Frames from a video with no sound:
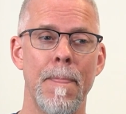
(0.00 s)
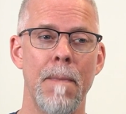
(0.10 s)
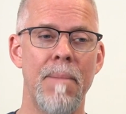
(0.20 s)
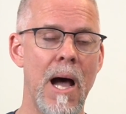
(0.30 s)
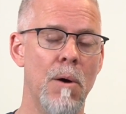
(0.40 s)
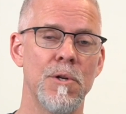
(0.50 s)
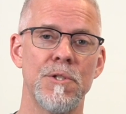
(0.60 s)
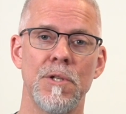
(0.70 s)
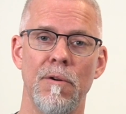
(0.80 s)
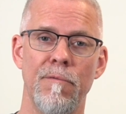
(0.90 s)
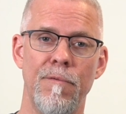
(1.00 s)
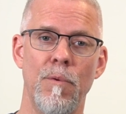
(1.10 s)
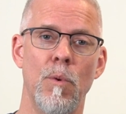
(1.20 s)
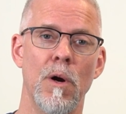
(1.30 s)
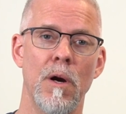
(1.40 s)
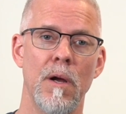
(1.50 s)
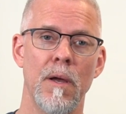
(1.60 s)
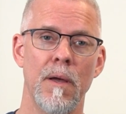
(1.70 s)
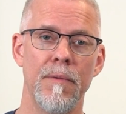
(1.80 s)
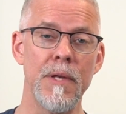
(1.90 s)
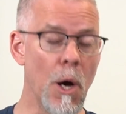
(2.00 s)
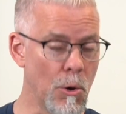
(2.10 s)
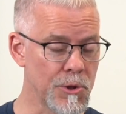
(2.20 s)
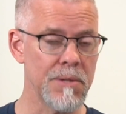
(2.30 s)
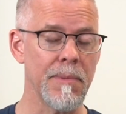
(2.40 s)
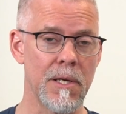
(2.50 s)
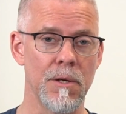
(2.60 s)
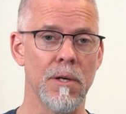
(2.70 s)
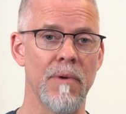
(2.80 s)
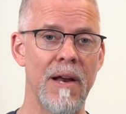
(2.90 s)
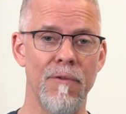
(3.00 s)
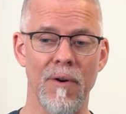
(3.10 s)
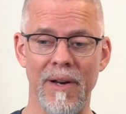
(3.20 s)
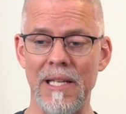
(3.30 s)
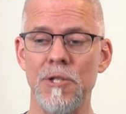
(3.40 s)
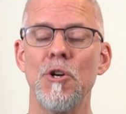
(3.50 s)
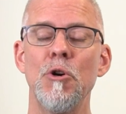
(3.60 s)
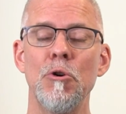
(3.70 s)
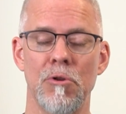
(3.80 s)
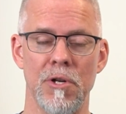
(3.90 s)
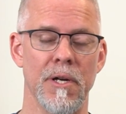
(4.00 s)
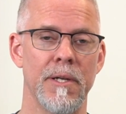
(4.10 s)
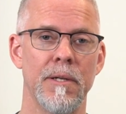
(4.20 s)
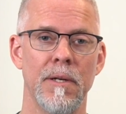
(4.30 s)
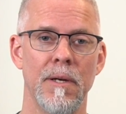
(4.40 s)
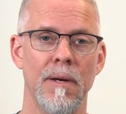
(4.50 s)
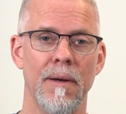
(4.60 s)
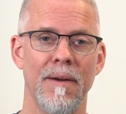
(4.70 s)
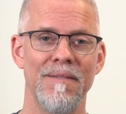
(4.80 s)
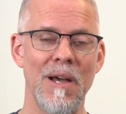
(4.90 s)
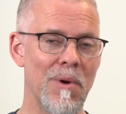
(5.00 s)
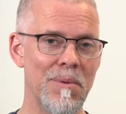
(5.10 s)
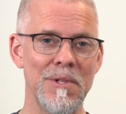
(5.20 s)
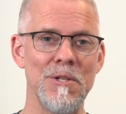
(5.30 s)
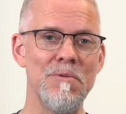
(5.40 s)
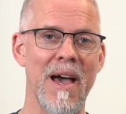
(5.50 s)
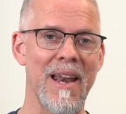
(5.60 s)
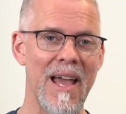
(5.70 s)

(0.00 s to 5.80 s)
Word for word: The powers for the ultimate good, right? For an eternal good, that we would do that